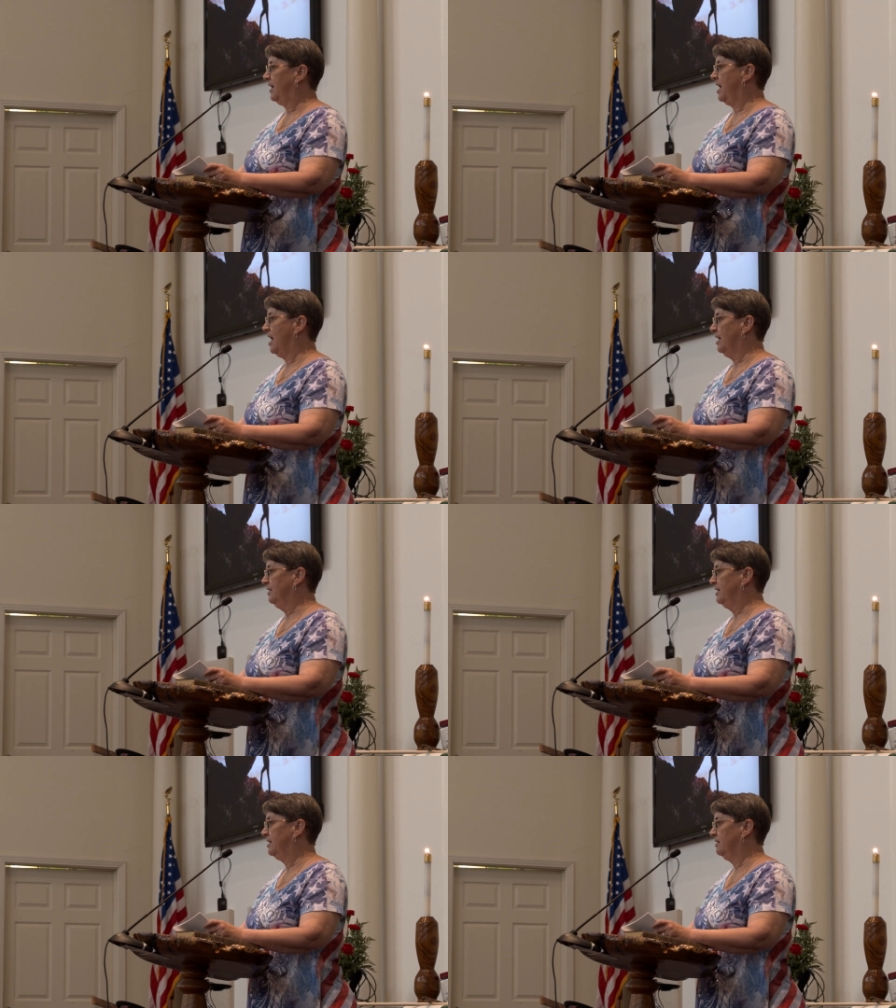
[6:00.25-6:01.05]

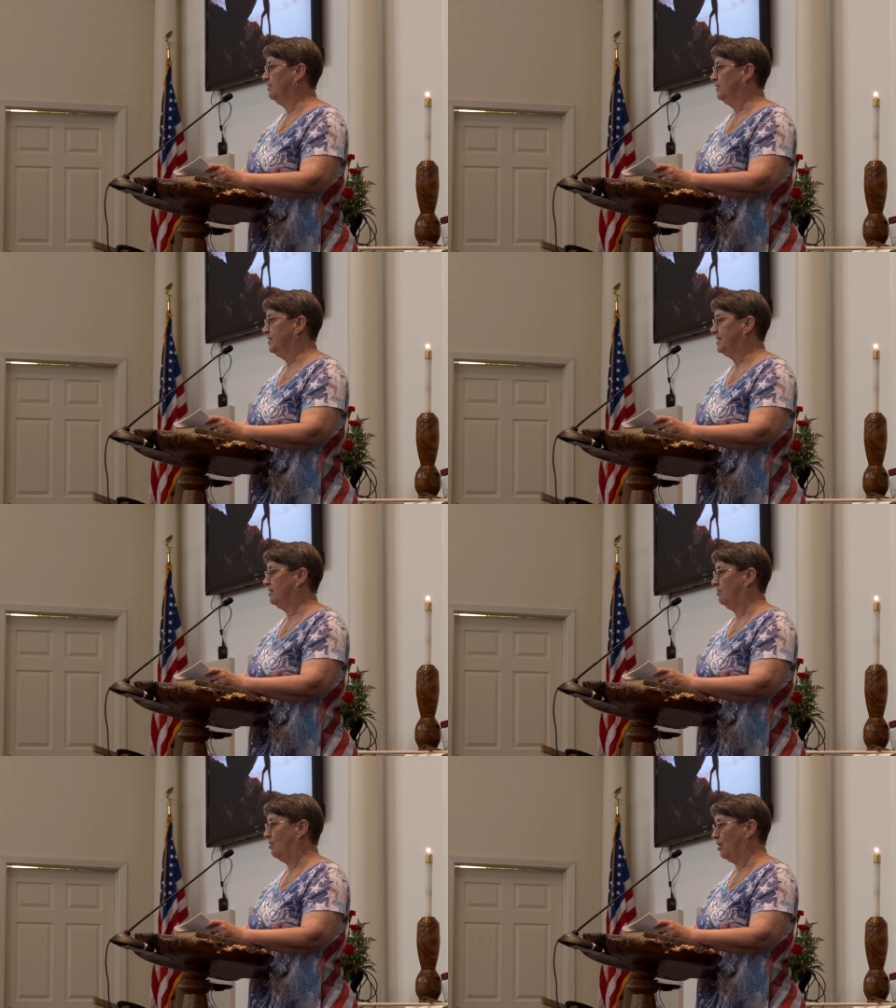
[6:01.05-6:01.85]
and his
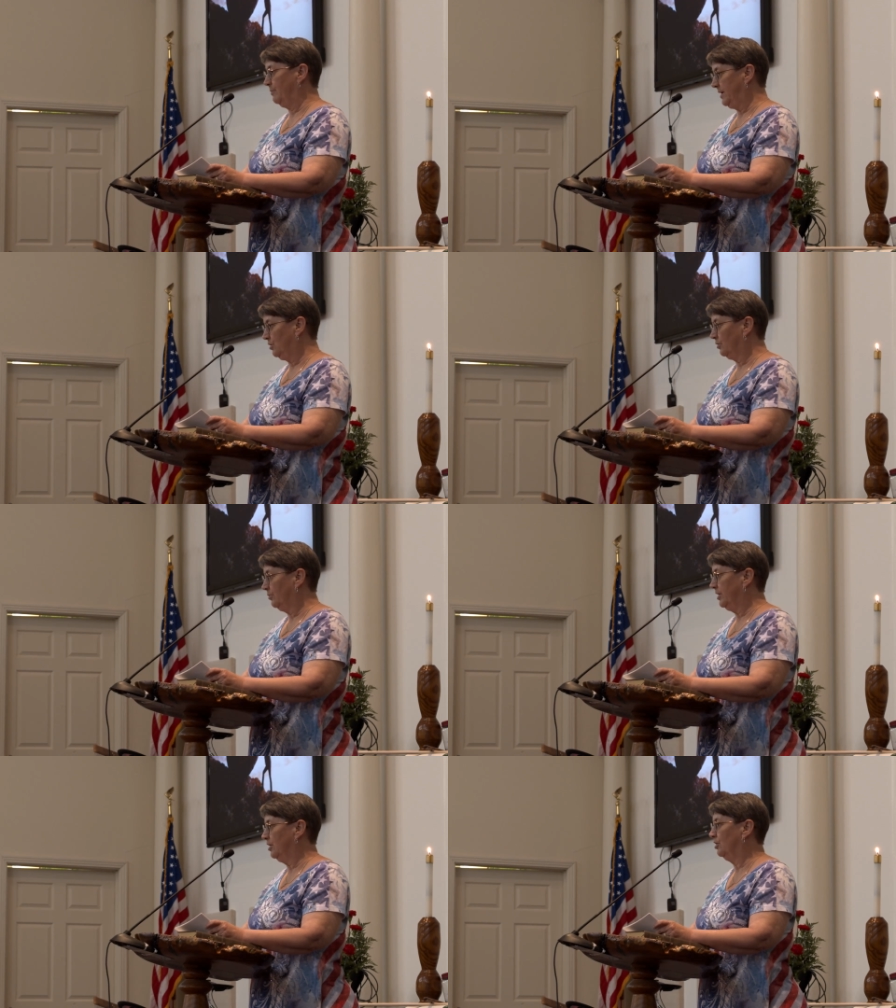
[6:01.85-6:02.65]
Army
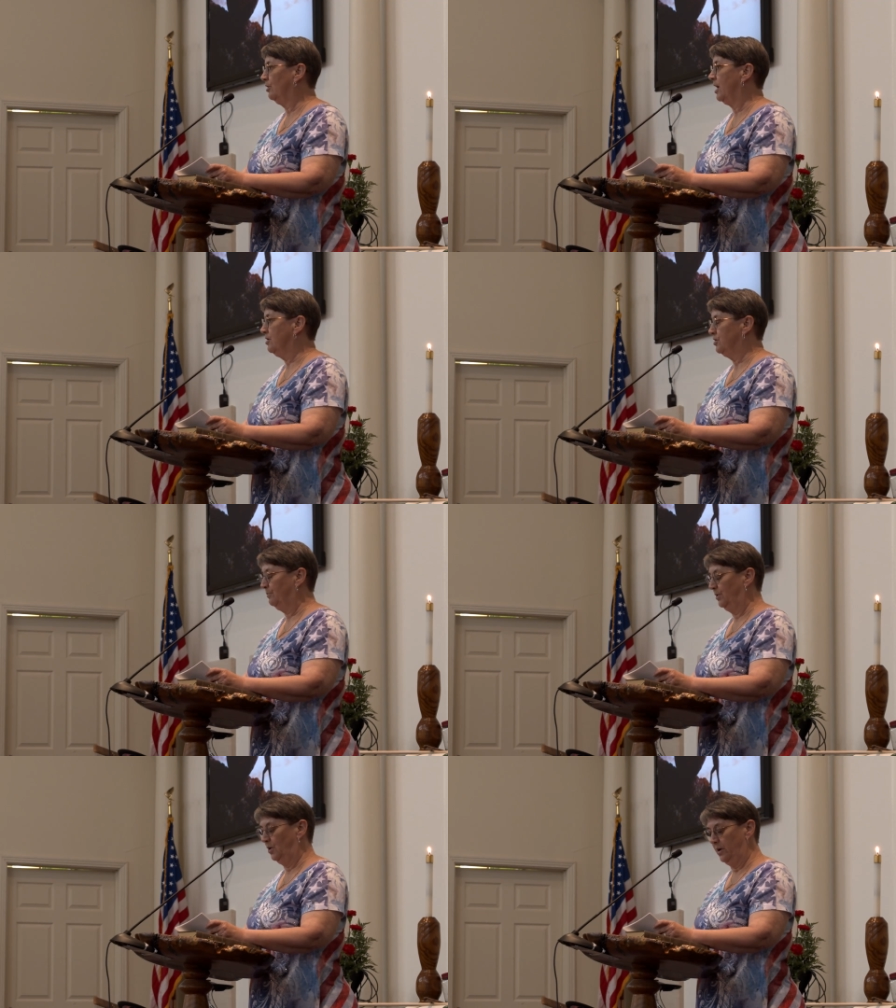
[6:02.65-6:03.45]
career and
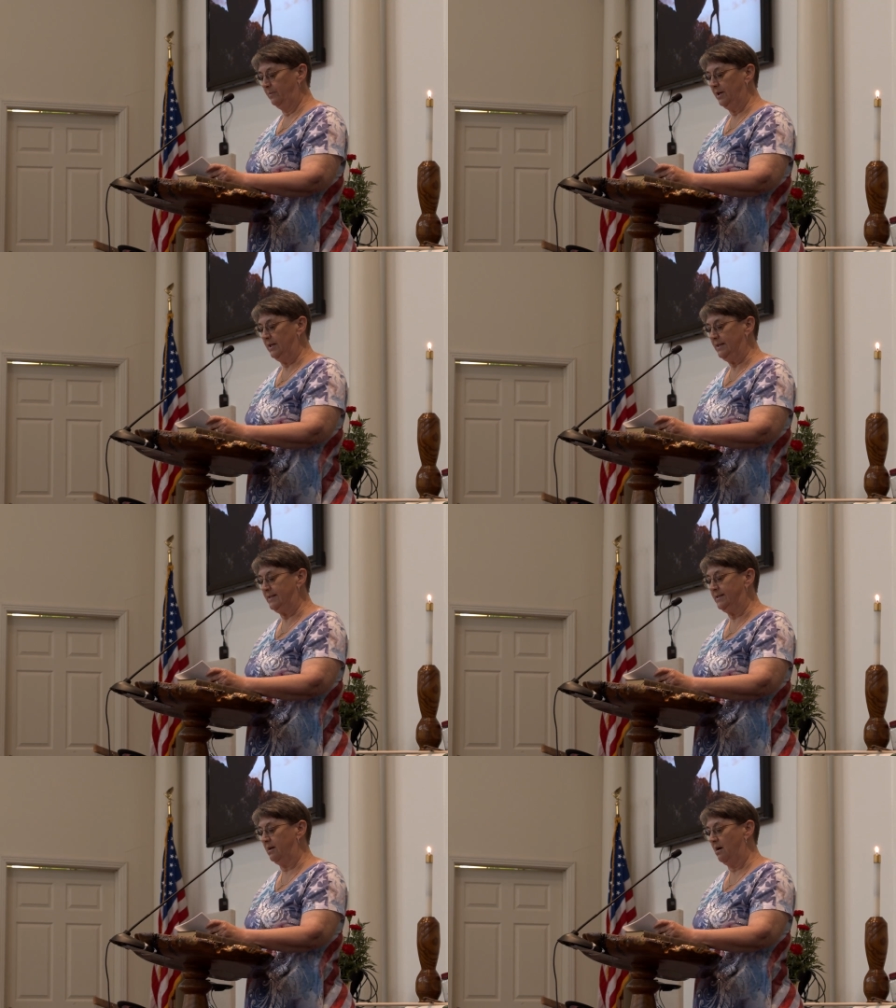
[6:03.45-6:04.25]

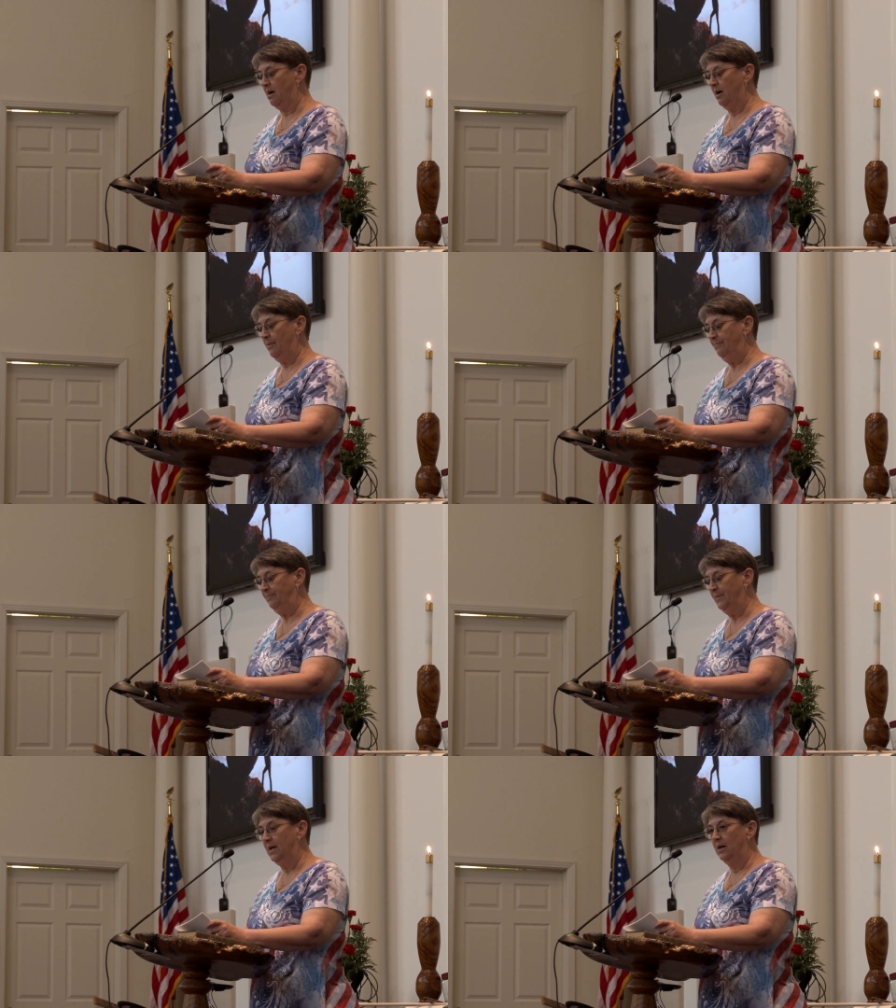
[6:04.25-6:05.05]
deployments, um,